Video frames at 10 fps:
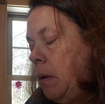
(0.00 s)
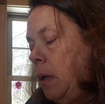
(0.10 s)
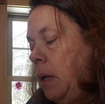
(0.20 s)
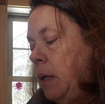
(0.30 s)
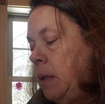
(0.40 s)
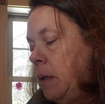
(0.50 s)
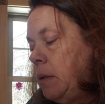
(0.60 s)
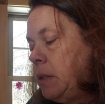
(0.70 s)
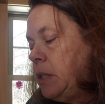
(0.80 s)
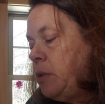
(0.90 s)
And
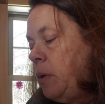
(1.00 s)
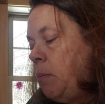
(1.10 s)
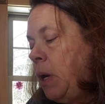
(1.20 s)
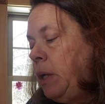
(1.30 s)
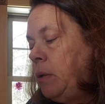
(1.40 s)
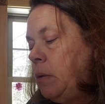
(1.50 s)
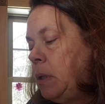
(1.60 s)
just a reminder,